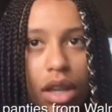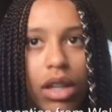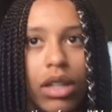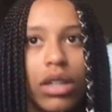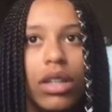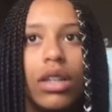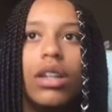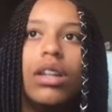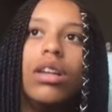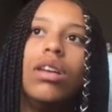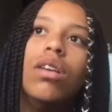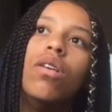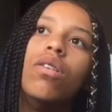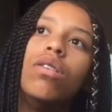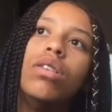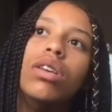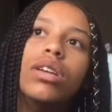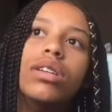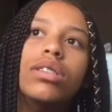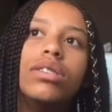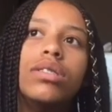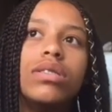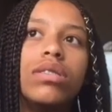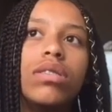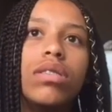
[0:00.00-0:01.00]
I need to go
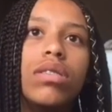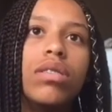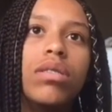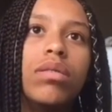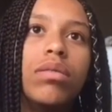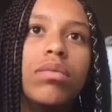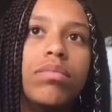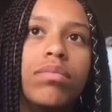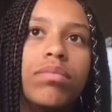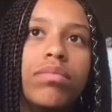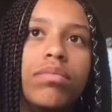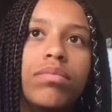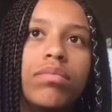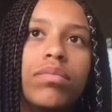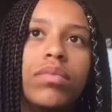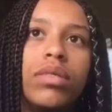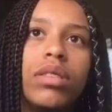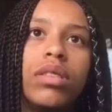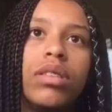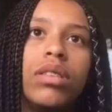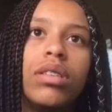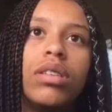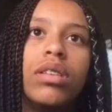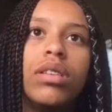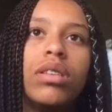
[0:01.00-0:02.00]
get some so
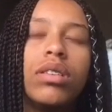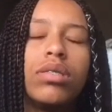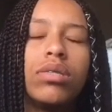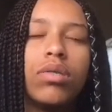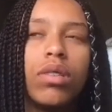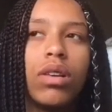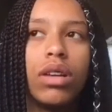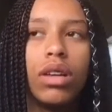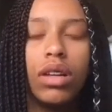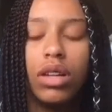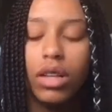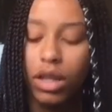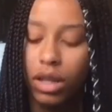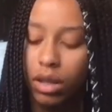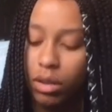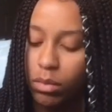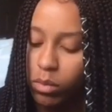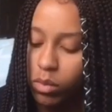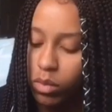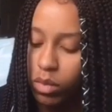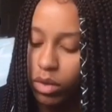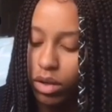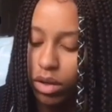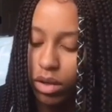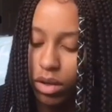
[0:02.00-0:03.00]
I can keep
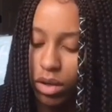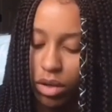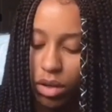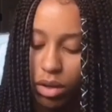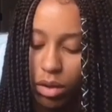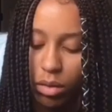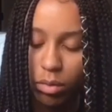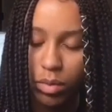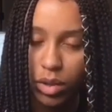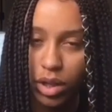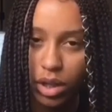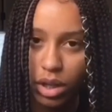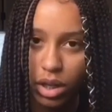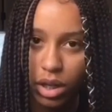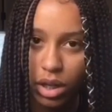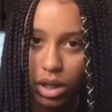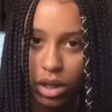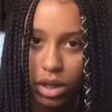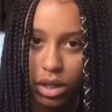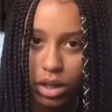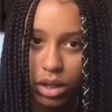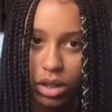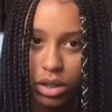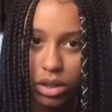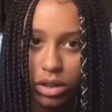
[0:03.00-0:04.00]
a pair in
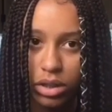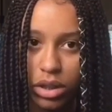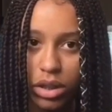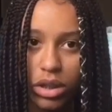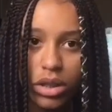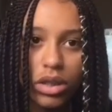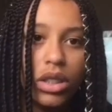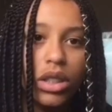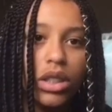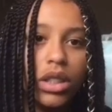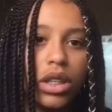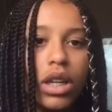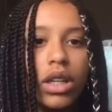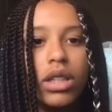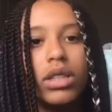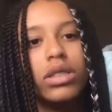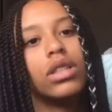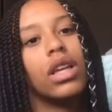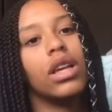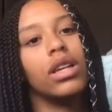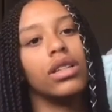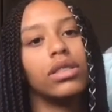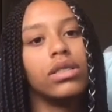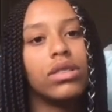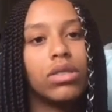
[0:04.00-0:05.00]
here just in
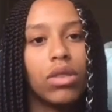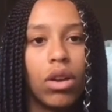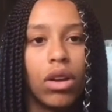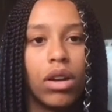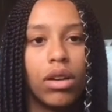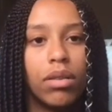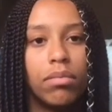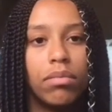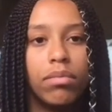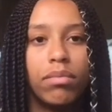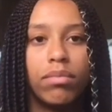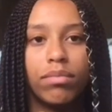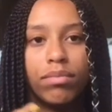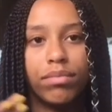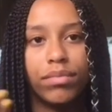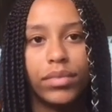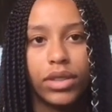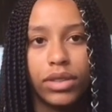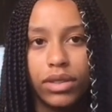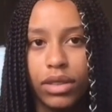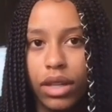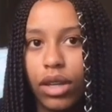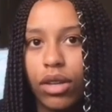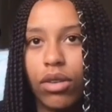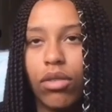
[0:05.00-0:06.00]
case I start
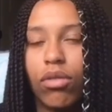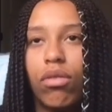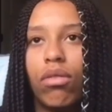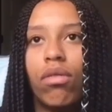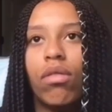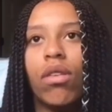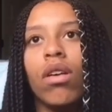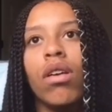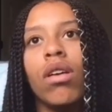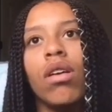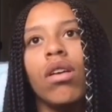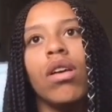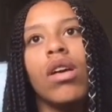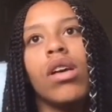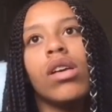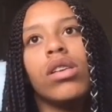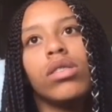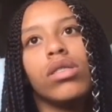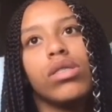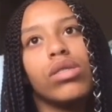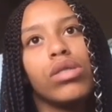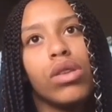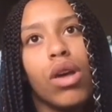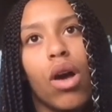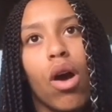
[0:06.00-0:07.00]
cycle.
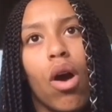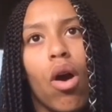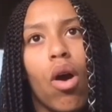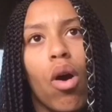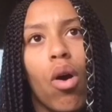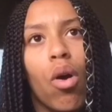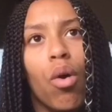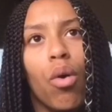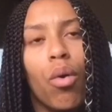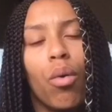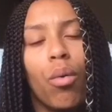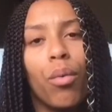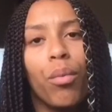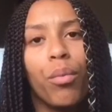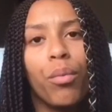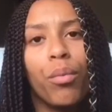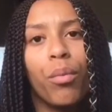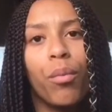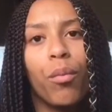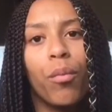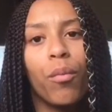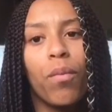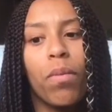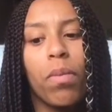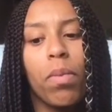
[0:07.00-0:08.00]
So
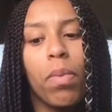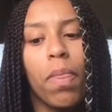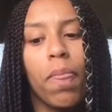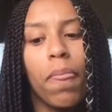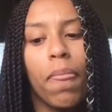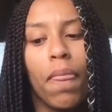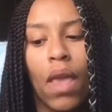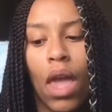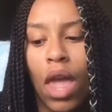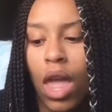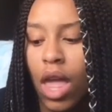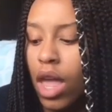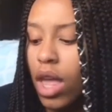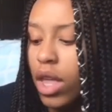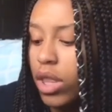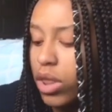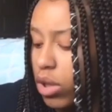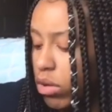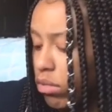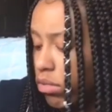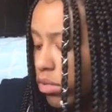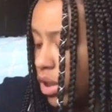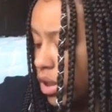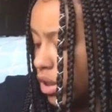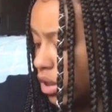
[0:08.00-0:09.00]

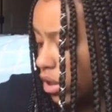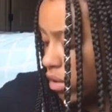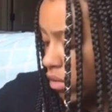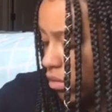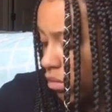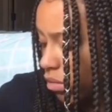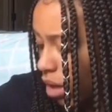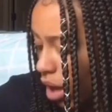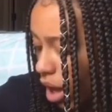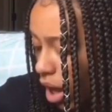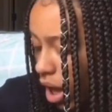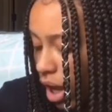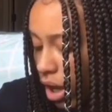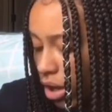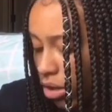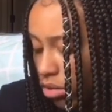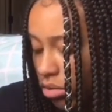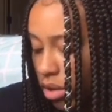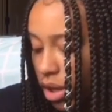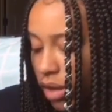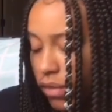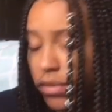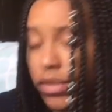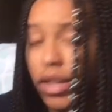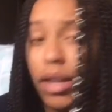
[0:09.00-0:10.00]
the reason why I
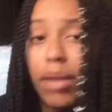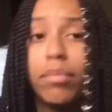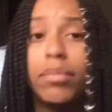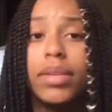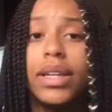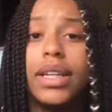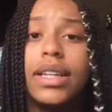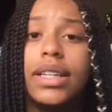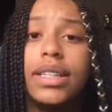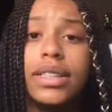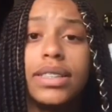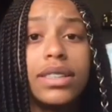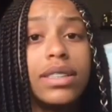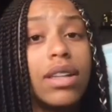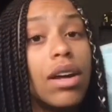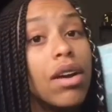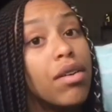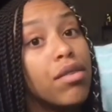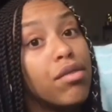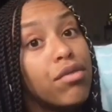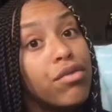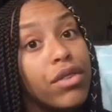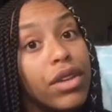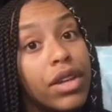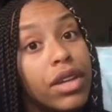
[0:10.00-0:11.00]
don't have that many
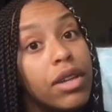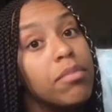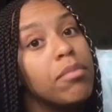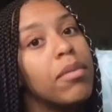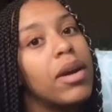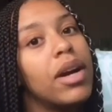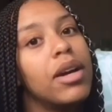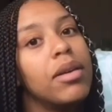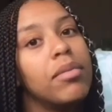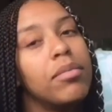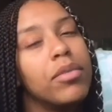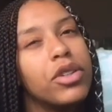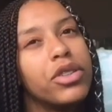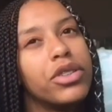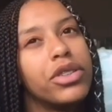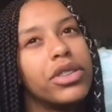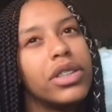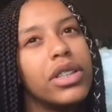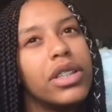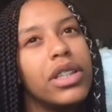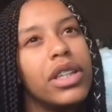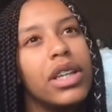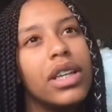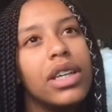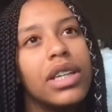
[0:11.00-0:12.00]
stuff in my
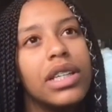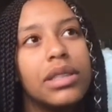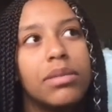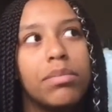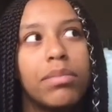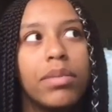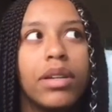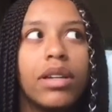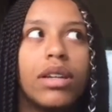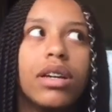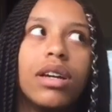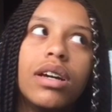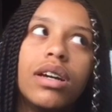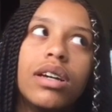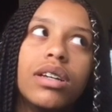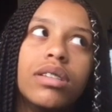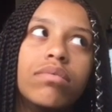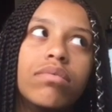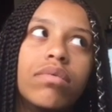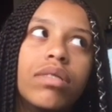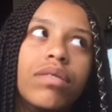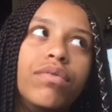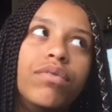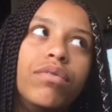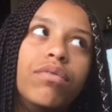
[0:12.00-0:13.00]
emergency kit is
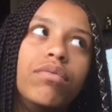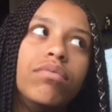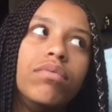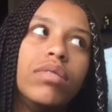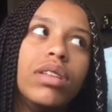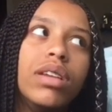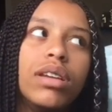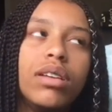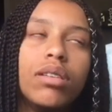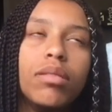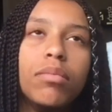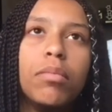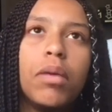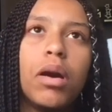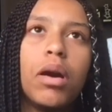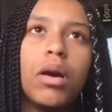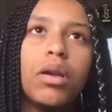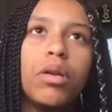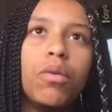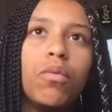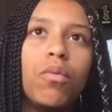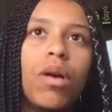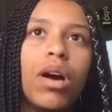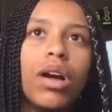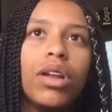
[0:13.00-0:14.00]
because if you think
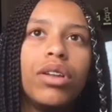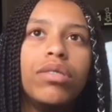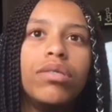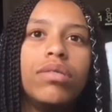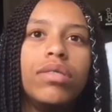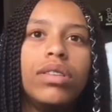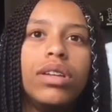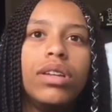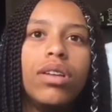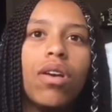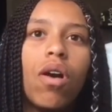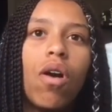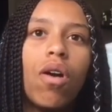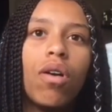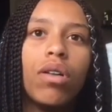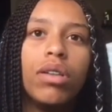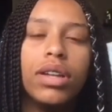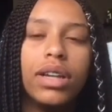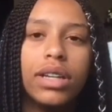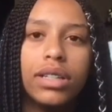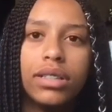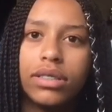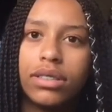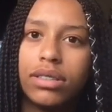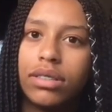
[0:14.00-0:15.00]
about it, why do you need all
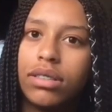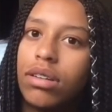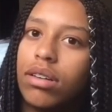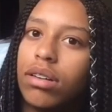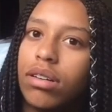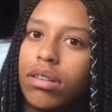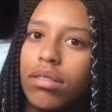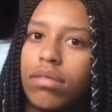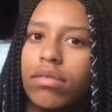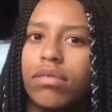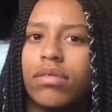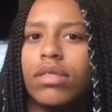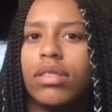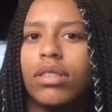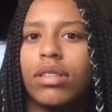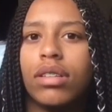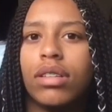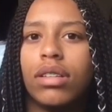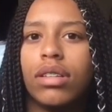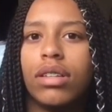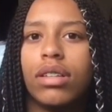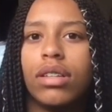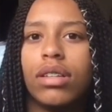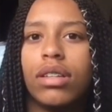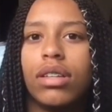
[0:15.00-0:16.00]
that stuff
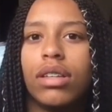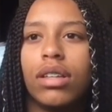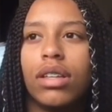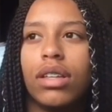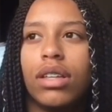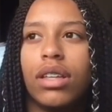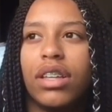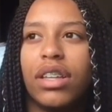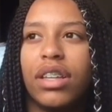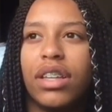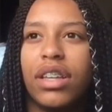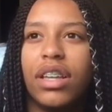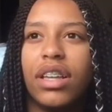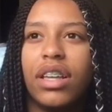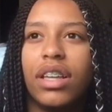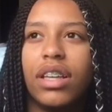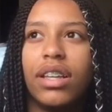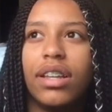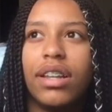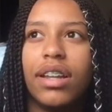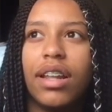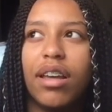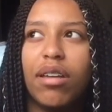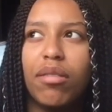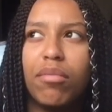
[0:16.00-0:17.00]
in
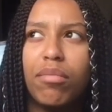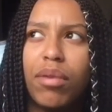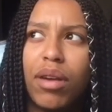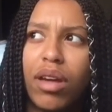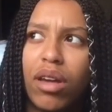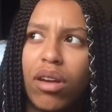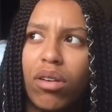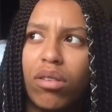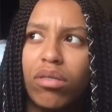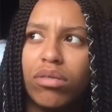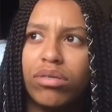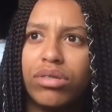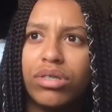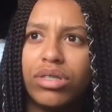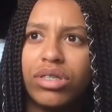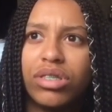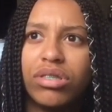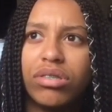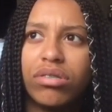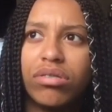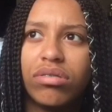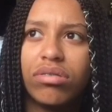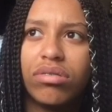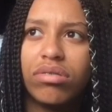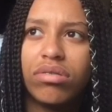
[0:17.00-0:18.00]
that pouch?
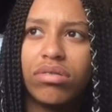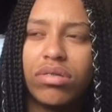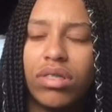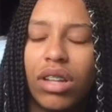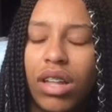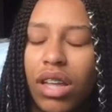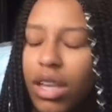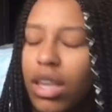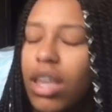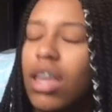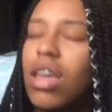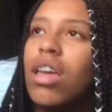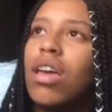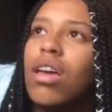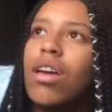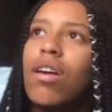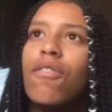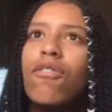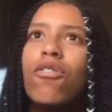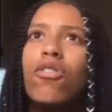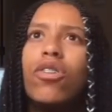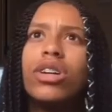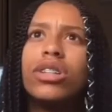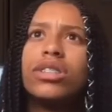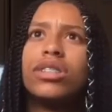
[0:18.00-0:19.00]
Like,
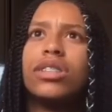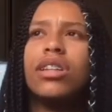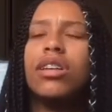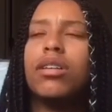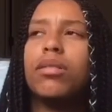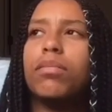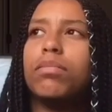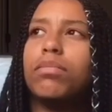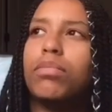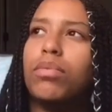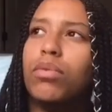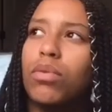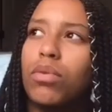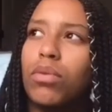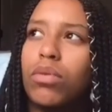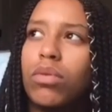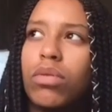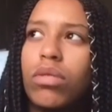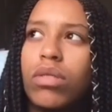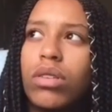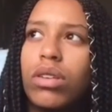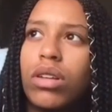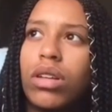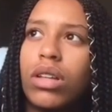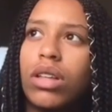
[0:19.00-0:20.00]
for example,
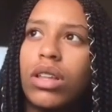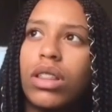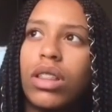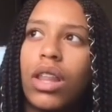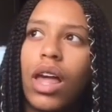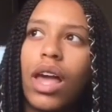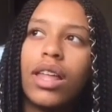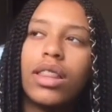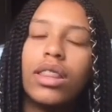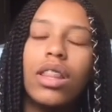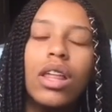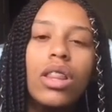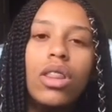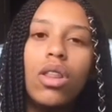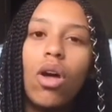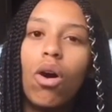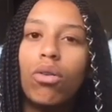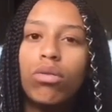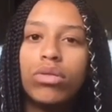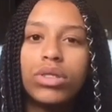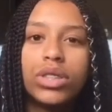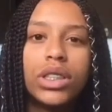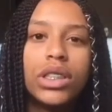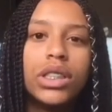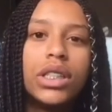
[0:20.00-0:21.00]
like the
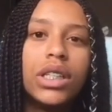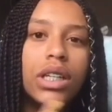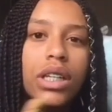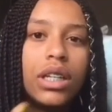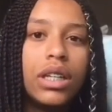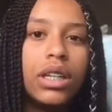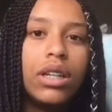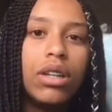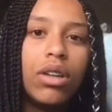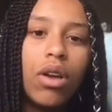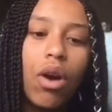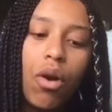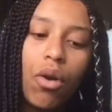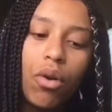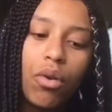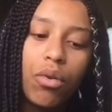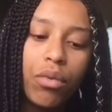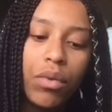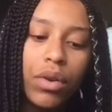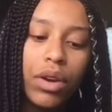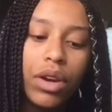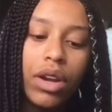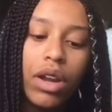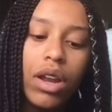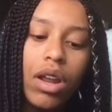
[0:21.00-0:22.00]
lotion and
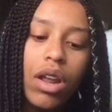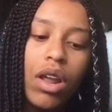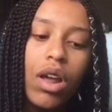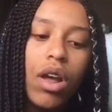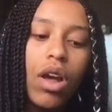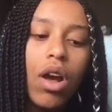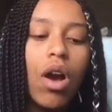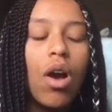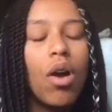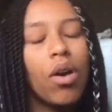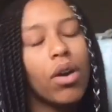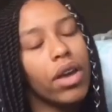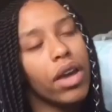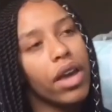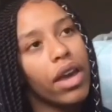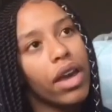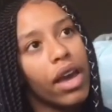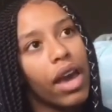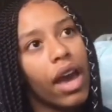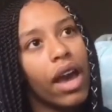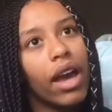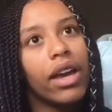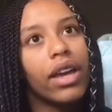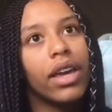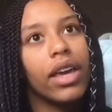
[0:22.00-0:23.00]
deodorant.
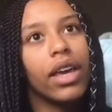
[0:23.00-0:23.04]
Okay, I